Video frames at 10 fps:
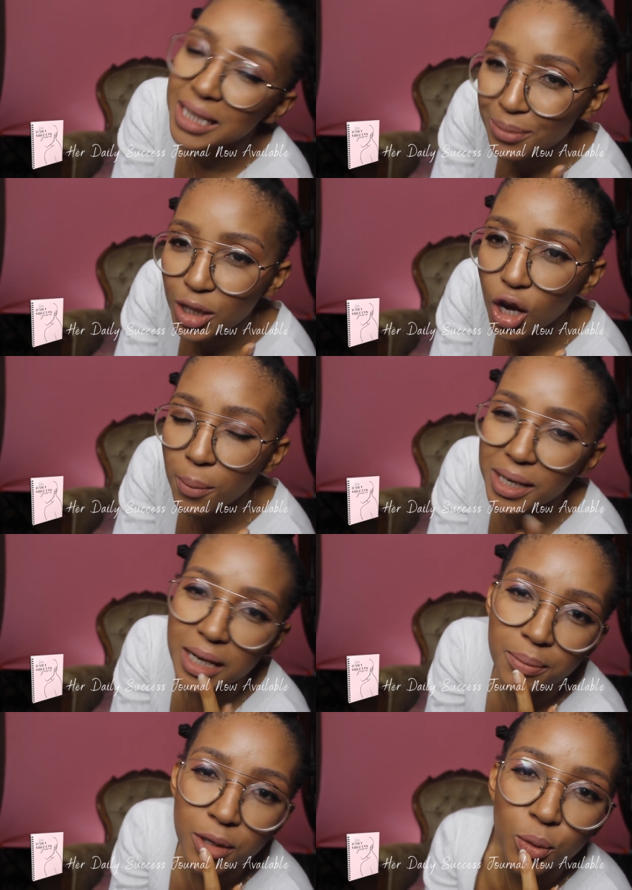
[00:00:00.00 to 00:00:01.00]
and leave me a comment
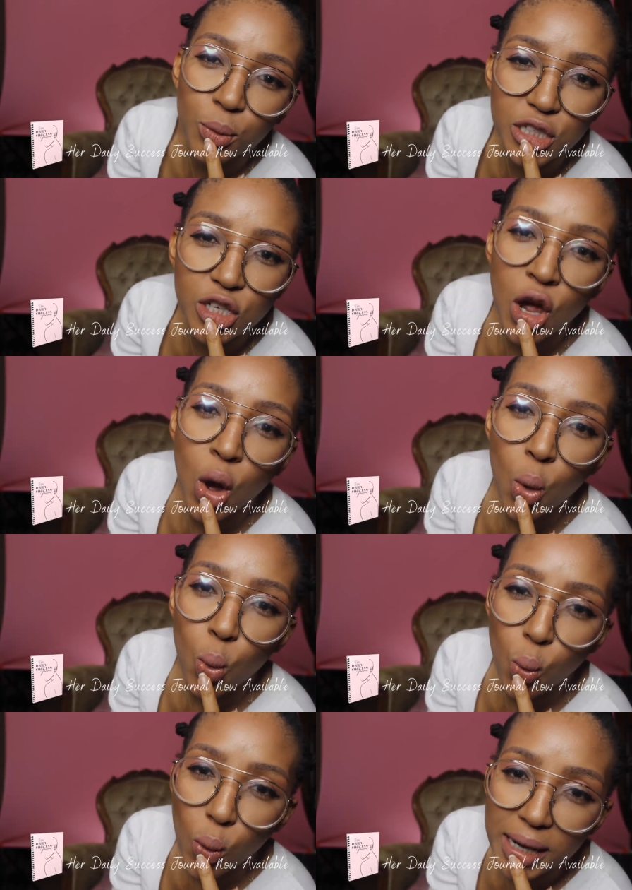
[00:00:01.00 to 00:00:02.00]
and let me know which
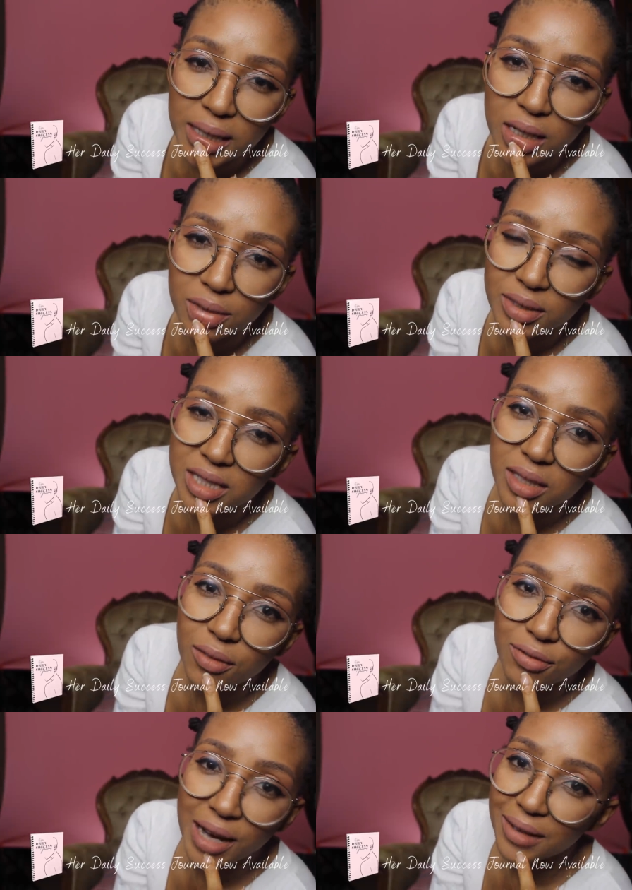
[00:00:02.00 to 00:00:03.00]
one of these
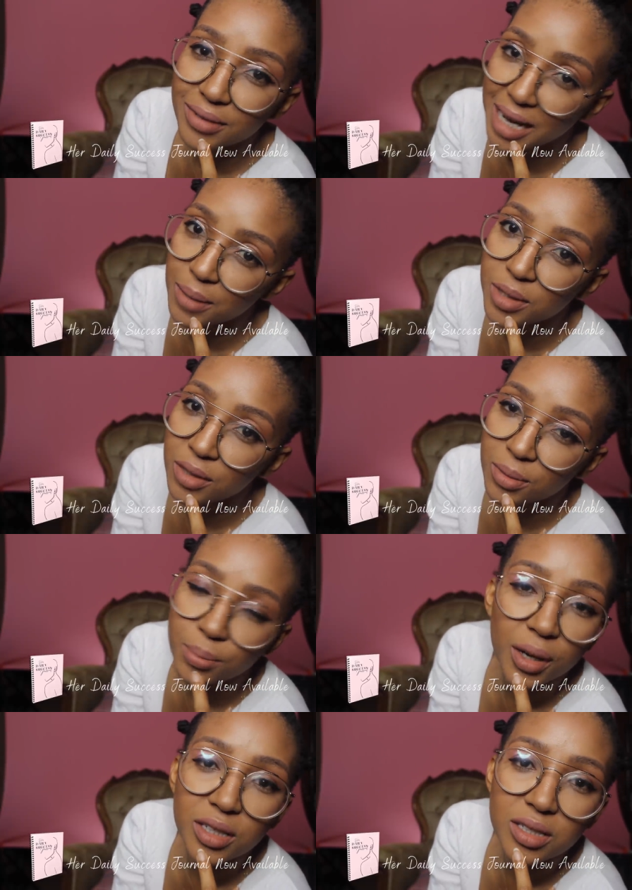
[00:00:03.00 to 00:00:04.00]
five types of
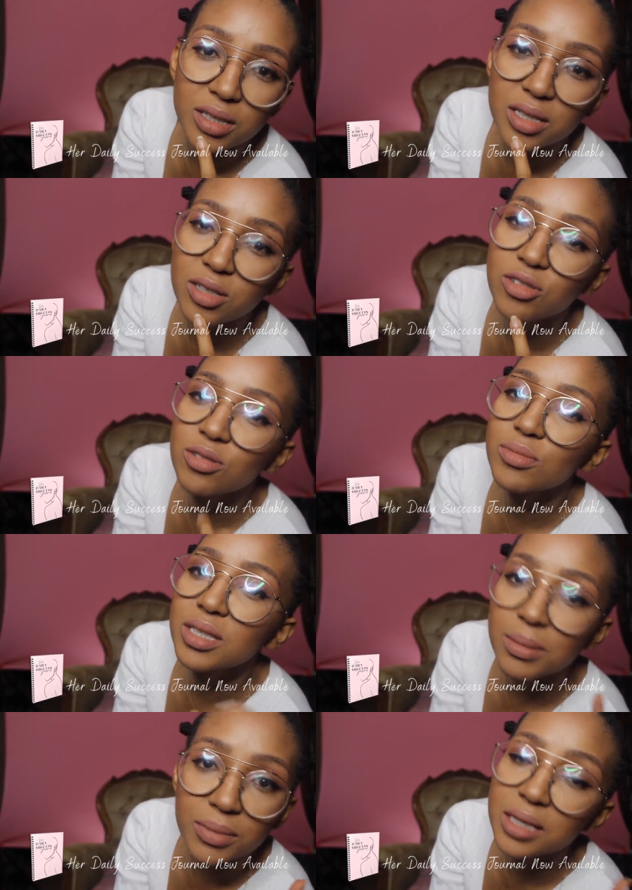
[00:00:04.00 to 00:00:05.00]
imposter syndrome
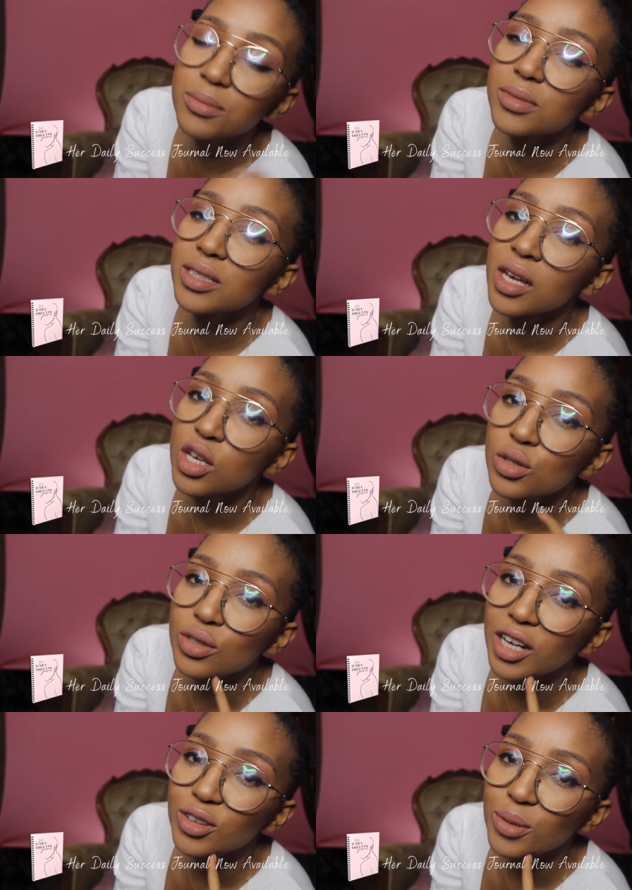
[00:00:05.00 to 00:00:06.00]
symptoms
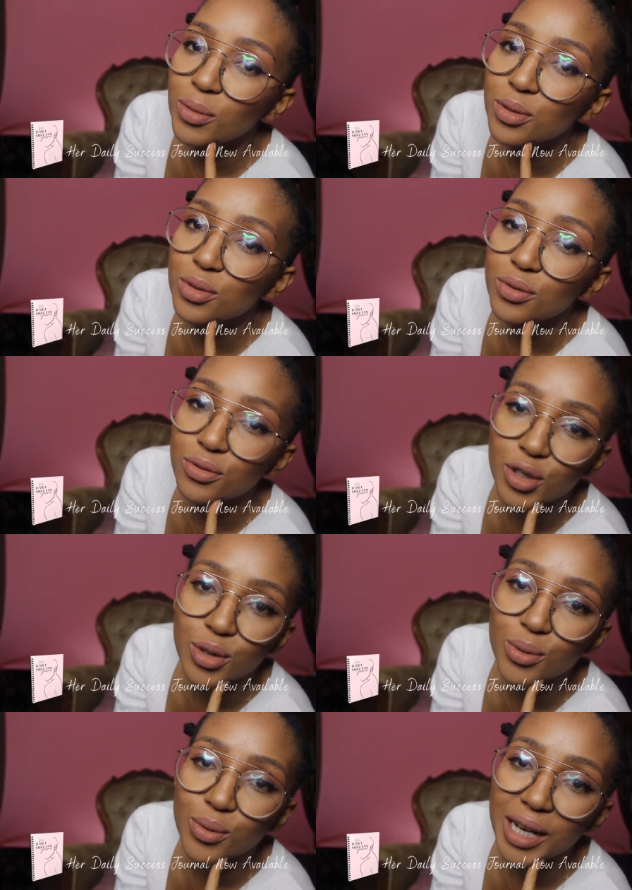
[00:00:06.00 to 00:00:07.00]
stood out the most for
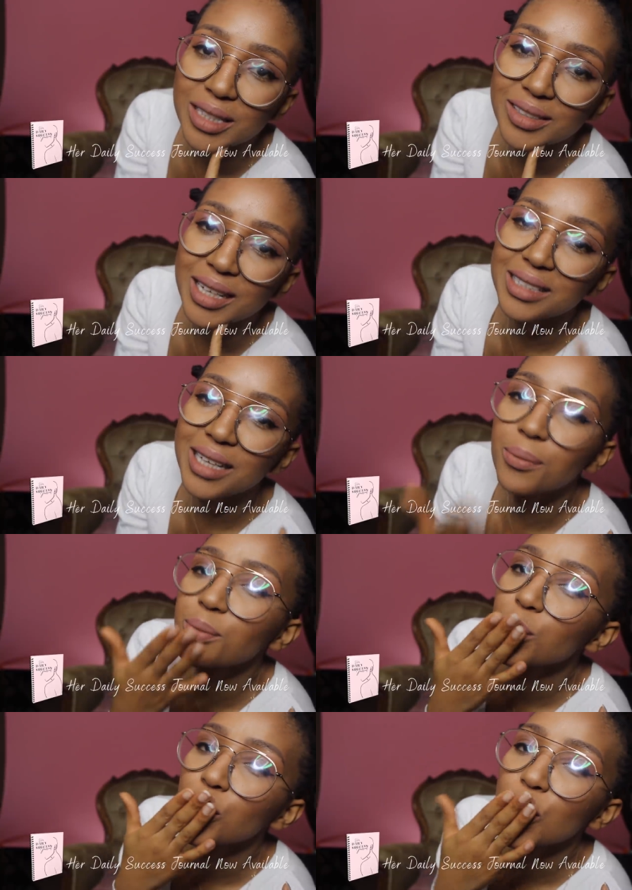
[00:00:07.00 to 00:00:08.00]
you. Until next
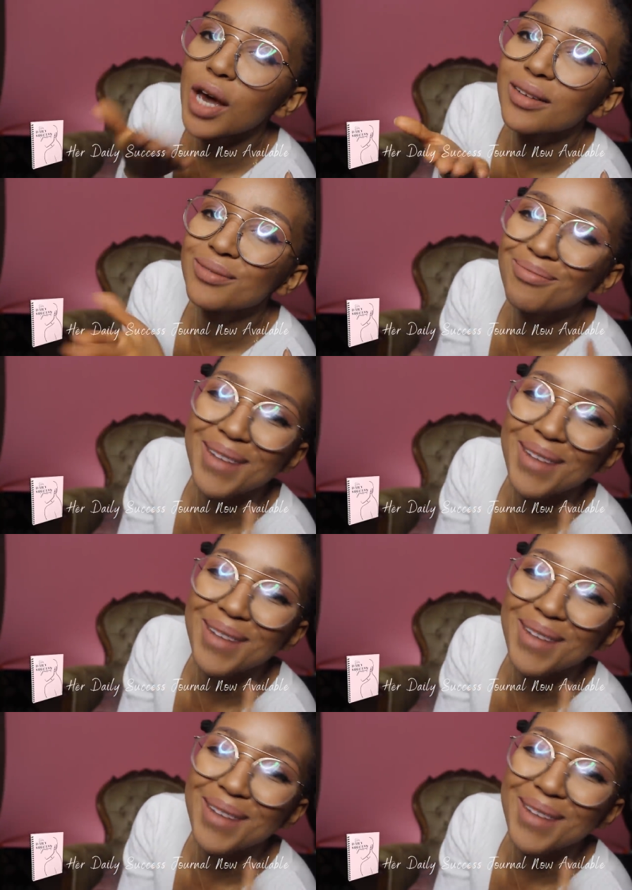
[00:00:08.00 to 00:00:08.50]
time.